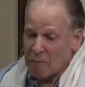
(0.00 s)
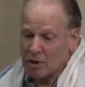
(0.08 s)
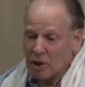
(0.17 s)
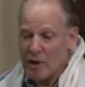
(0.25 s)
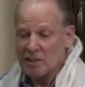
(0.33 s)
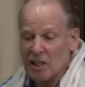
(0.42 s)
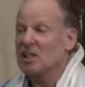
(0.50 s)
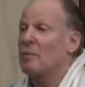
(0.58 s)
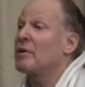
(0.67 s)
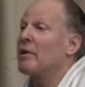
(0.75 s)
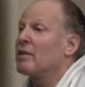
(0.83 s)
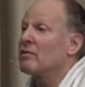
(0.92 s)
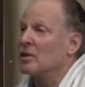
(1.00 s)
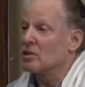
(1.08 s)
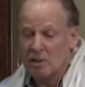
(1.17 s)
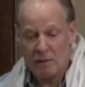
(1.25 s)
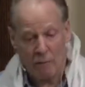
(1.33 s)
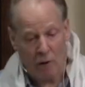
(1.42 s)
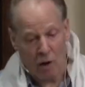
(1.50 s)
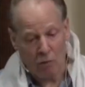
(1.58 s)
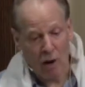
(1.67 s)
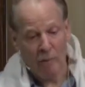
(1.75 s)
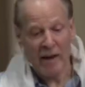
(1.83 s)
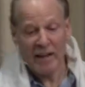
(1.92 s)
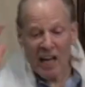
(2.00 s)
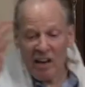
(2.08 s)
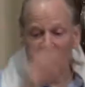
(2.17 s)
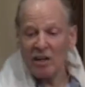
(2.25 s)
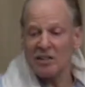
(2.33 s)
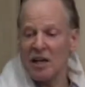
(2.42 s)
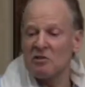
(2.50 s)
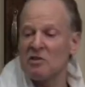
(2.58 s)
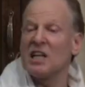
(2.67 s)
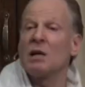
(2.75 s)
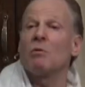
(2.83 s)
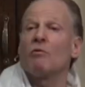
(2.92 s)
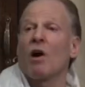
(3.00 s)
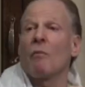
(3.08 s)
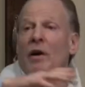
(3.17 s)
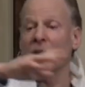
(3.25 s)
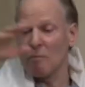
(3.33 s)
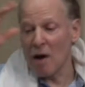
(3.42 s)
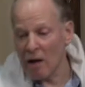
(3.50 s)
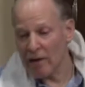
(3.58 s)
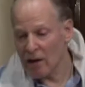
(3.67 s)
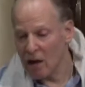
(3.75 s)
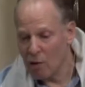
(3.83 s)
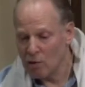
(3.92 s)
it always says something like this uh, Rabbi Akiva says in the name of Rabbi Gamaliel,